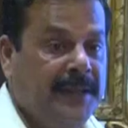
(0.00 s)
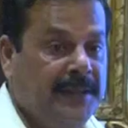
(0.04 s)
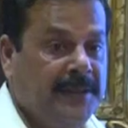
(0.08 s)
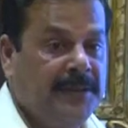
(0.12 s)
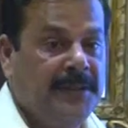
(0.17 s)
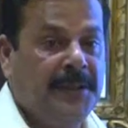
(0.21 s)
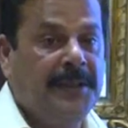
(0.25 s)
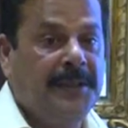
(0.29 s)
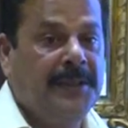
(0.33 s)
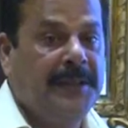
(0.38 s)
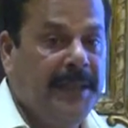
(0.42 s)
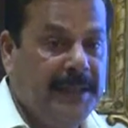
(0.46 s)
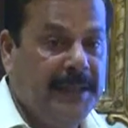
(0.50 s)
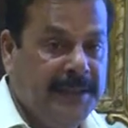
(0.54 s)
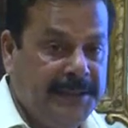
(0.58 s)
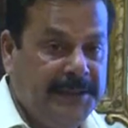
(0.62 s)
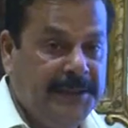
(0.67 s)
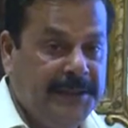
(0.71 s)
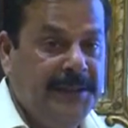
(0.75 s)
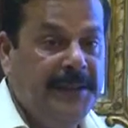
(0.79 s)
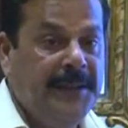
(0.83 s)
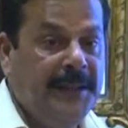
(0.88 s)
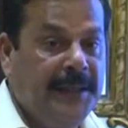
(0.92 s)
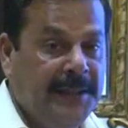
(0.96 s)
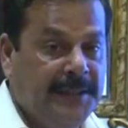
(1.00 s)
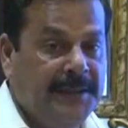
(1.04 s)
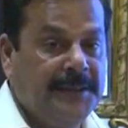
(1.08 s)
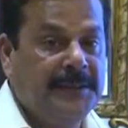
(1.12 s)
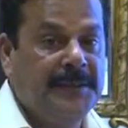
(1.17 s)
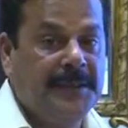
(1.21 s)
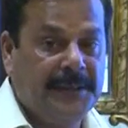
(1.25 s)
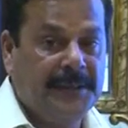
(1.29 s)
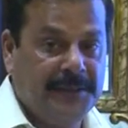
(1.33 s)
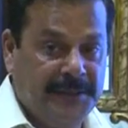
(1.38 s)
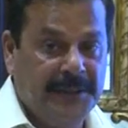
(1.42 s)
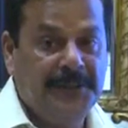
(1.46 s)
that is a reality. It
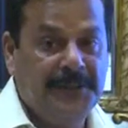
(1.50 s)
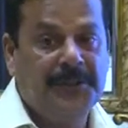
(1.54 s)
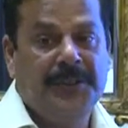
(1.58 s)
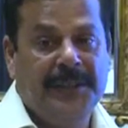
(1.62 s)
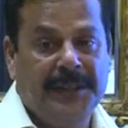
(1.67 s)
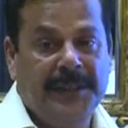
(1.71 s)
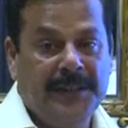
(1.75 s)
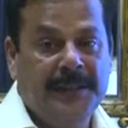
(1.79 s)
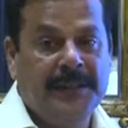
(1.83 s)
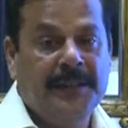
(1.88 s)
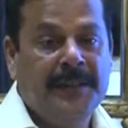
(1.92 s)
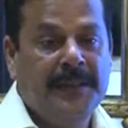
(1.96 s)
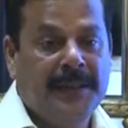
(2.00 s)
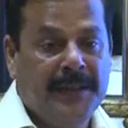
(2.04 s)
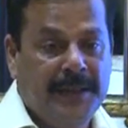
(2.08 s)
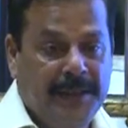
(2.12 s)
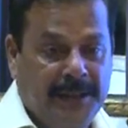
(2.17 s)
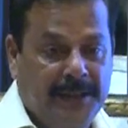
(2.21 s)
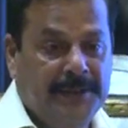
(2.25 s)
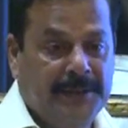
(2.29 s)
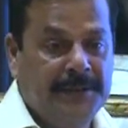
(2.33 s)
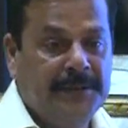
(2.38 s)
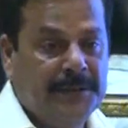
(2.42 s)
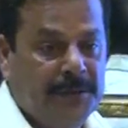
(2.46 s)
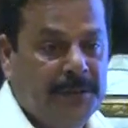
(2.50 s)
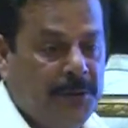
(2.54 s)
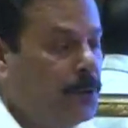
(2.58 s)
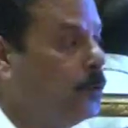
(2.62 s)
is existing in